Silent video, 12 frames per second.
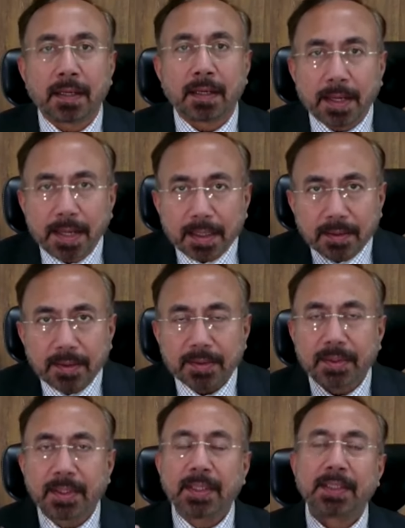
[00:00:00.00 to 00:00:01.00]
connect
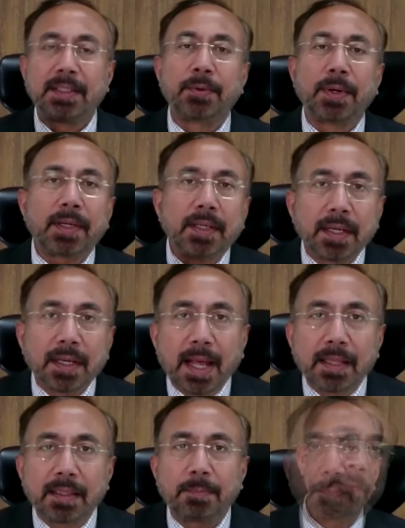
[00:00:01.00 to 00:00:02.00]
this theoretical
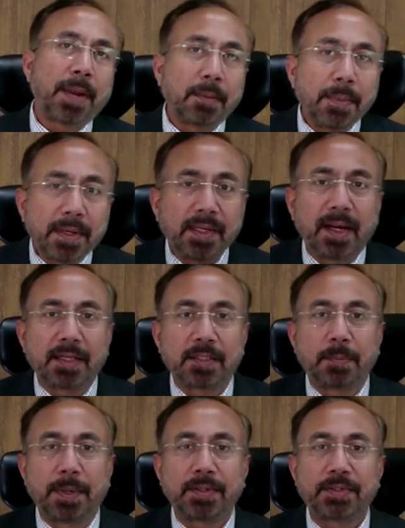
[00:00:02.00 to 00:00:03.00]
and the pragmatic
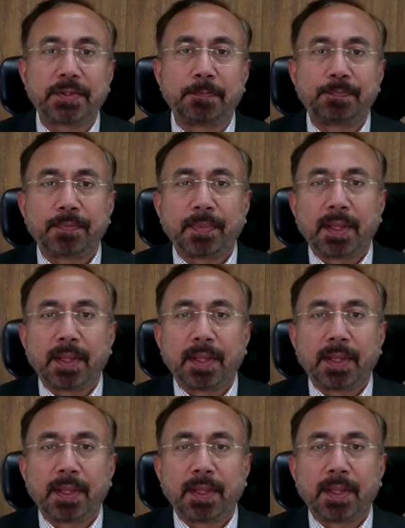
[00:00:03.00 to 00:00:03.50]
aspects